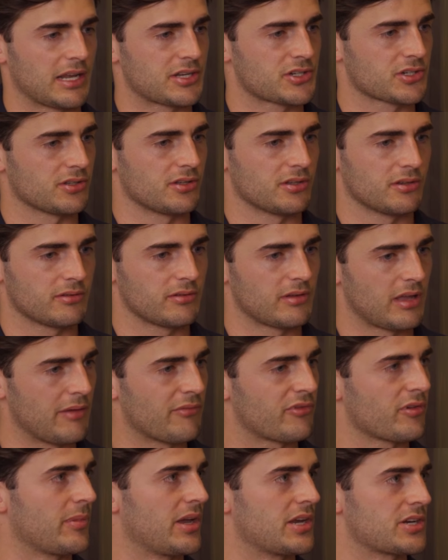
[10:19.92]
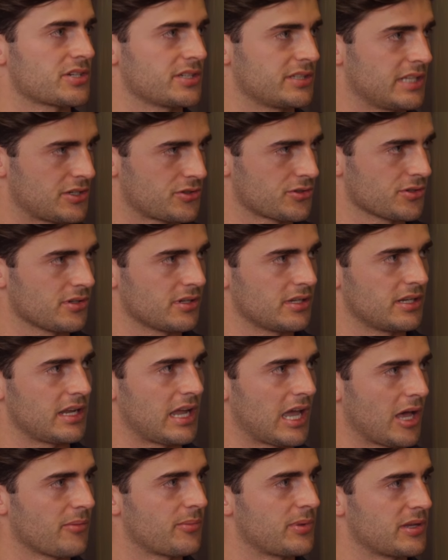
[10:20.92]
Actual information that truly
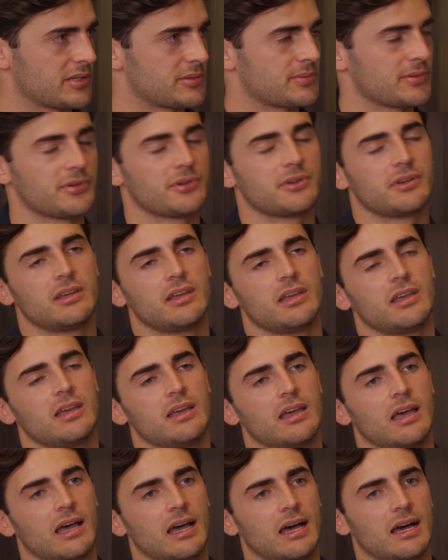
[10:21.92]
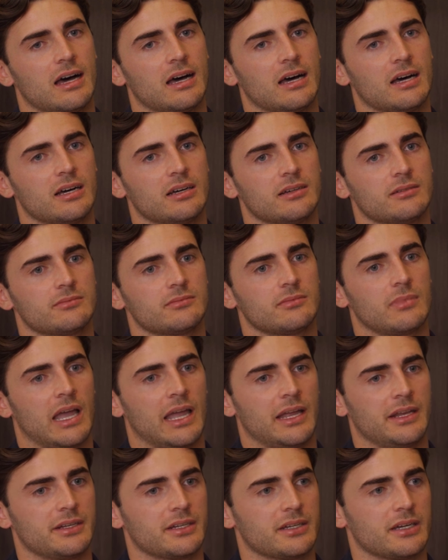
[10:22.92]
help people.
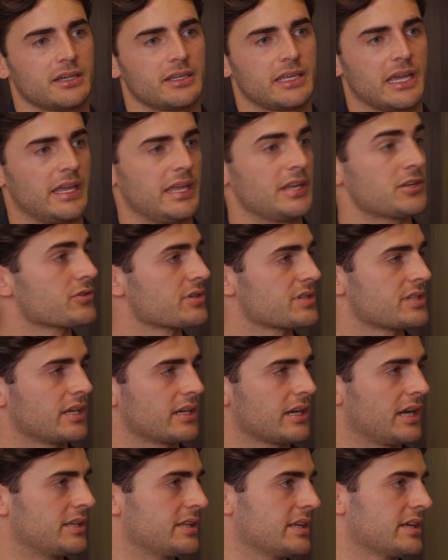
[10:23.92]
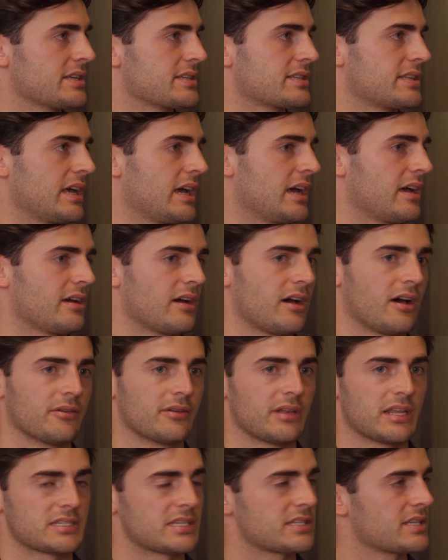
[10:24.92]
And interesting ideas that
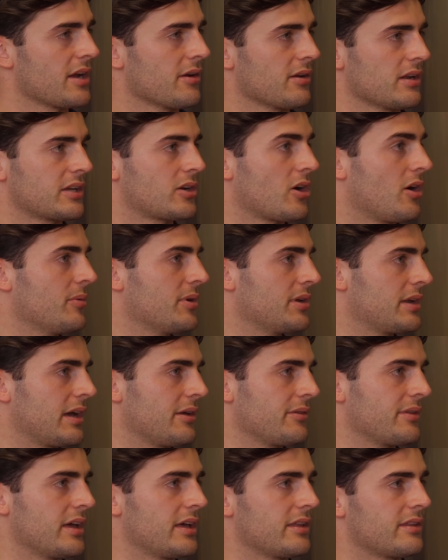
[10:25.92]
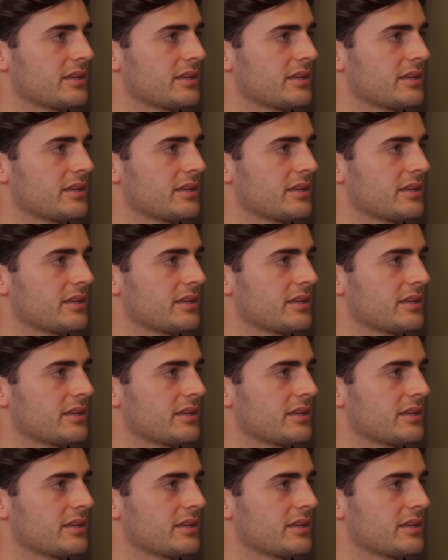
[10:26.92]
aren't necessarily common out there.